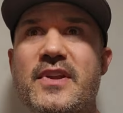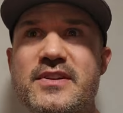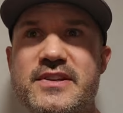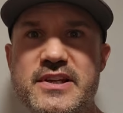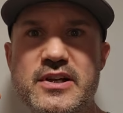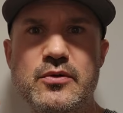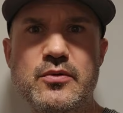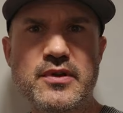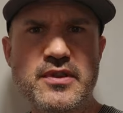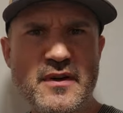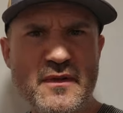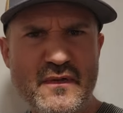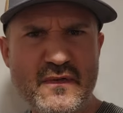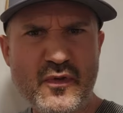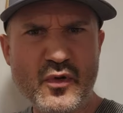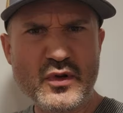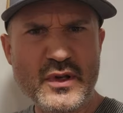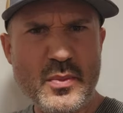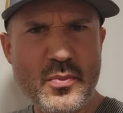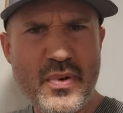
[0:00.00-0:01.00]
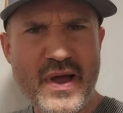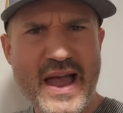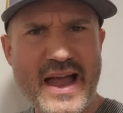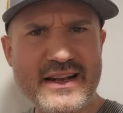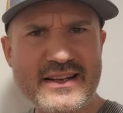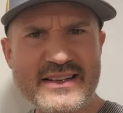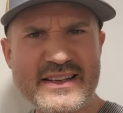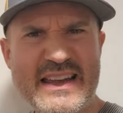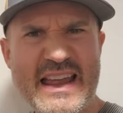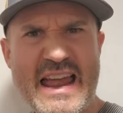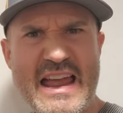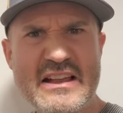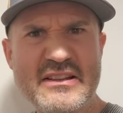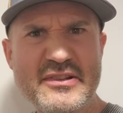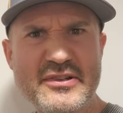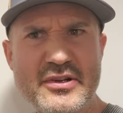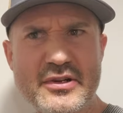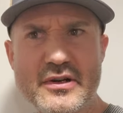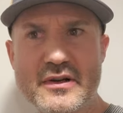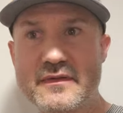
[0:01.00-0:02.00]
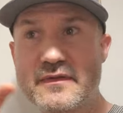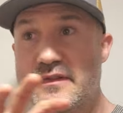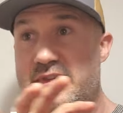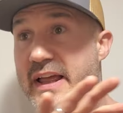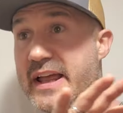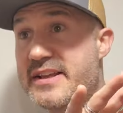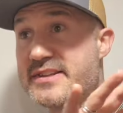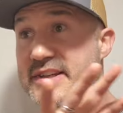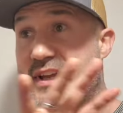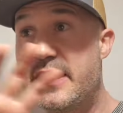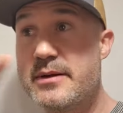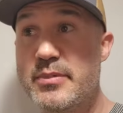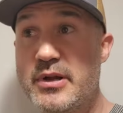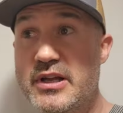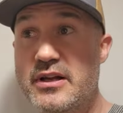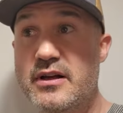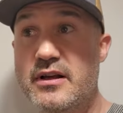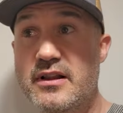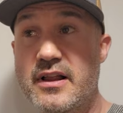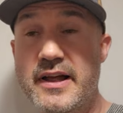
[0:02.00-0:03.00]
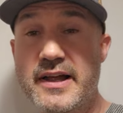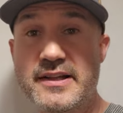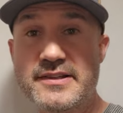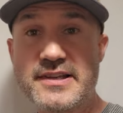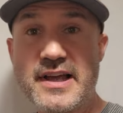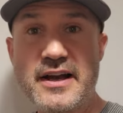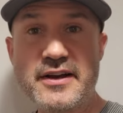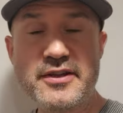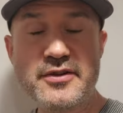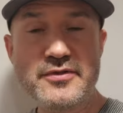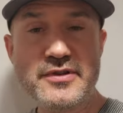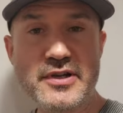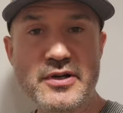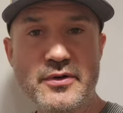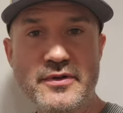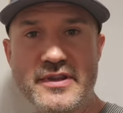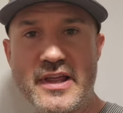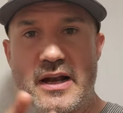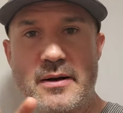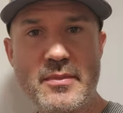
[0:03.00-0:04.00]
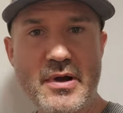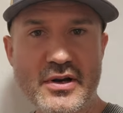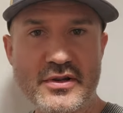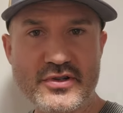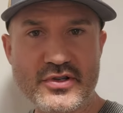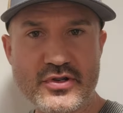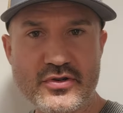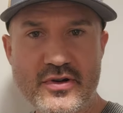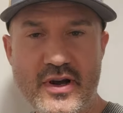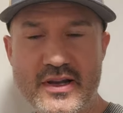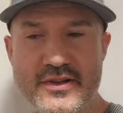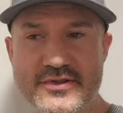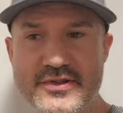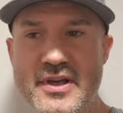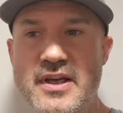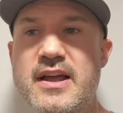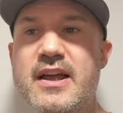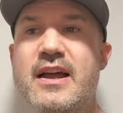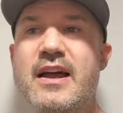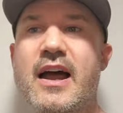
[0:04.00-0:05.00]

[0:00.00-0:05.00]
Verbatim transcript: deal with a fully packed calendar of landscaping clients, how do you deal with that amount of stress?